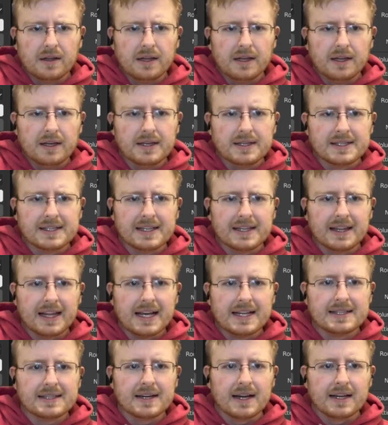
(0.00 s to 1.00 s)
You see,
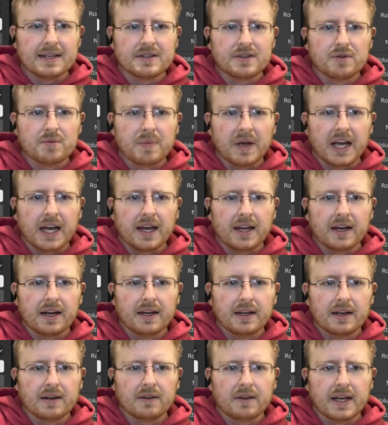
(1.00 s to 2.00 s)
that's not too bad. I
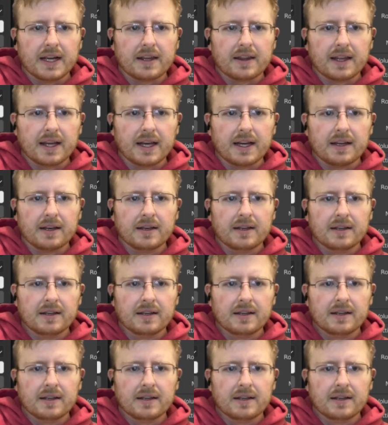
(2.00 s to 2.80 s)
kind of like that.